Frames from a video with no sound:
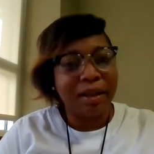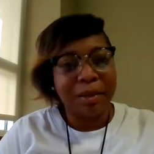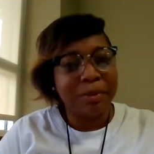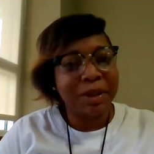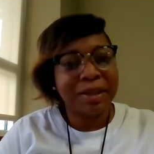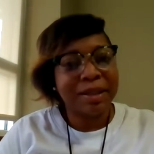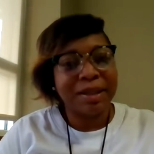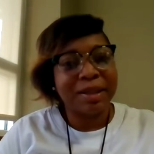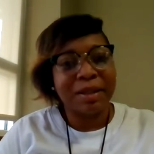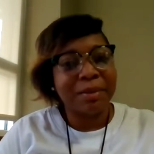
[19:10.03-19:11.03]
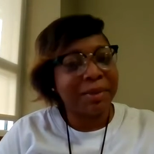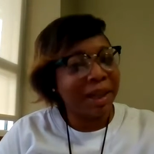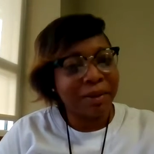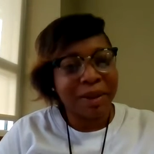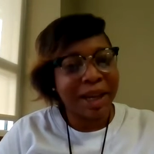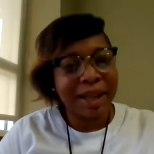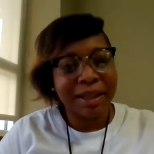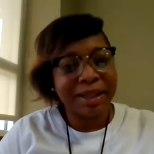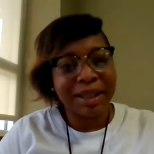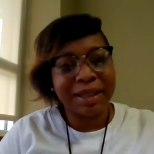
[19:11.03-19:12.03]
The bus system in
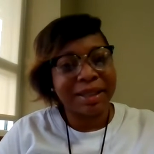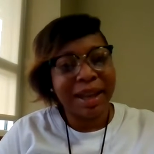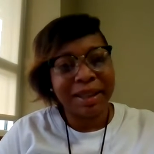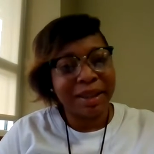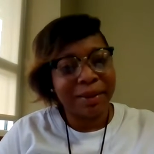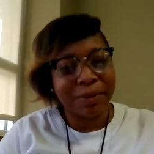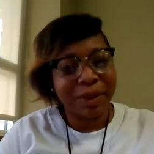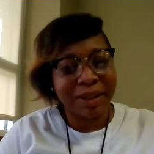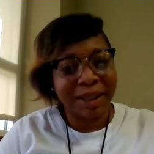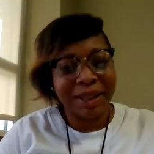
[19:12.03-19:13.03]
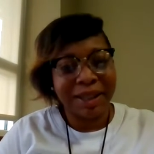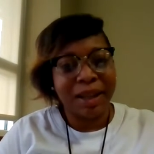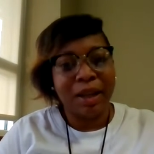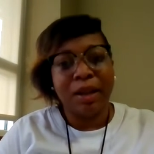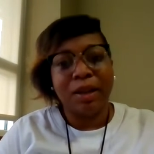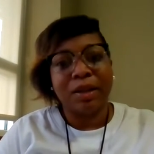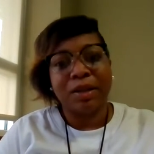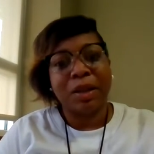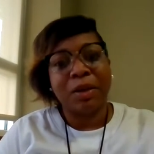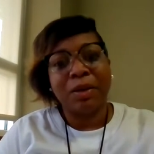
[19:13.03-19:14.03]
reality is not that friendly. So